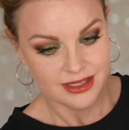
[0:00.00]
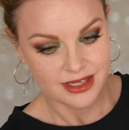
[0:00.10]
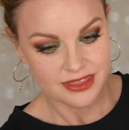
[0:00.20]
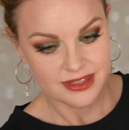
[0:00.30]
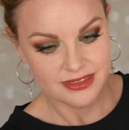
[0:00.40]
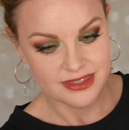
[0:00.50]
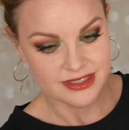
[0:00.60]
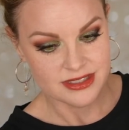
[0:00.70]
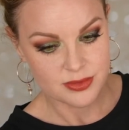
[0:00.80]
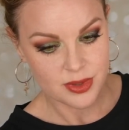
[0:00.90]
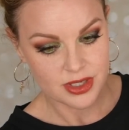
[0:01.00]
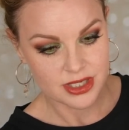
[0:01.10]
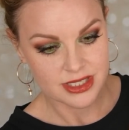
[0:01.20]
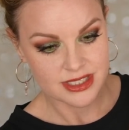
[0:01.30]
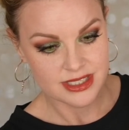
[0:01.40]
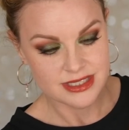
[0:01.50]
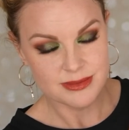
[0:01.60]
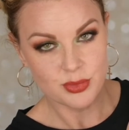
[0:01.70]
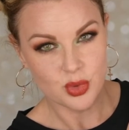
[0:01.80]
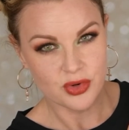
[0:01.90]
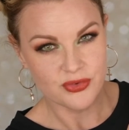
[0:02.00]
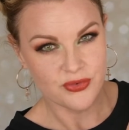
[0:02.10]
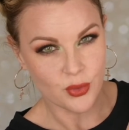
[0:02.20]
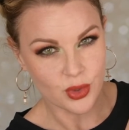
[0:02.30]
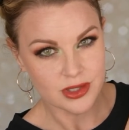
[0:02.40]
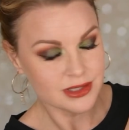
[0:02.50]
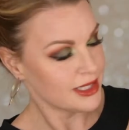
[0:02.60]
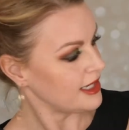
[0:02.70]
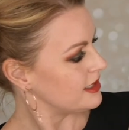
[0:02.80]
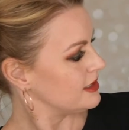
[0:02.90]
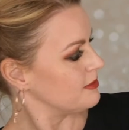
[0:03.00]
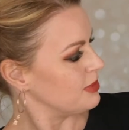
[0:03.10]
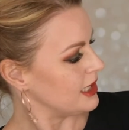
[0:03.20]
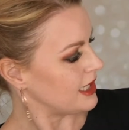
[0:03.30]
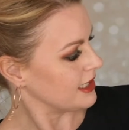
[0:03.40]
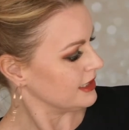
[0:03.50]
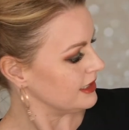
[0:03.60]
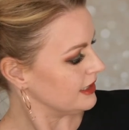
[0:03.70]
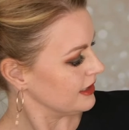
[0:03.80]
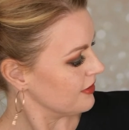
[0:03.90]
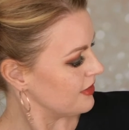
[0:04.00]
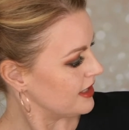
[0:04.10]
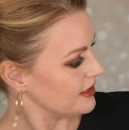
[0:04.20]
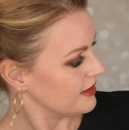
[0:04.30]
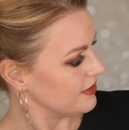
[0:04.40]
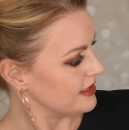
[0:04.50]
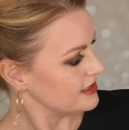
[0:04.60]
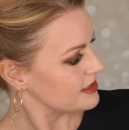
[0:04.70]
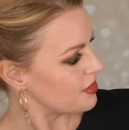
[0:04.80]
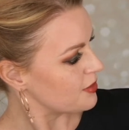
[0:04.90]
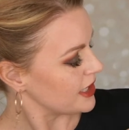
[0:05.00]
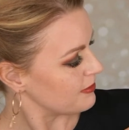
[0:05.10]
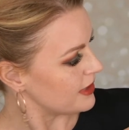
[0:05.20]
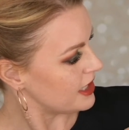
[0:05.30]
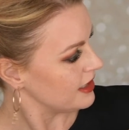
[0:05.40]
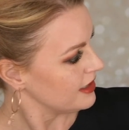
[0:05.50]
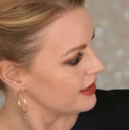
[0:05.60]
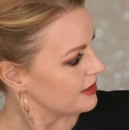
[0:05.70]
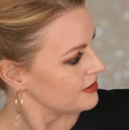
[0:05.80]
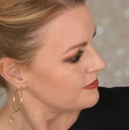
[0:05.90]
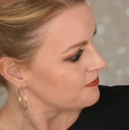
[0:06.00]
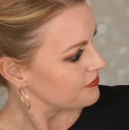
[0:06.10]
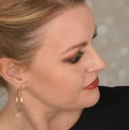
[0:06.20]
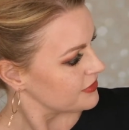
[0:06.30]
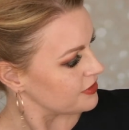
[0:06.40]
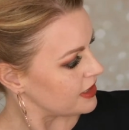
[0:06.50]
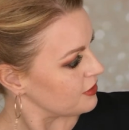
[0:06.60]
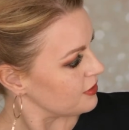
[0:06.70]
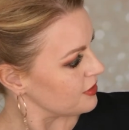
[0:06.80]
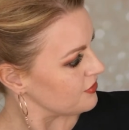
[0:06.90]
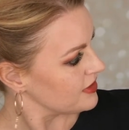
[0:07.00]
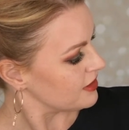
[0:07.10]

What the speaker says: I think this one is more foiled and blinding than these three, but so I don't know if they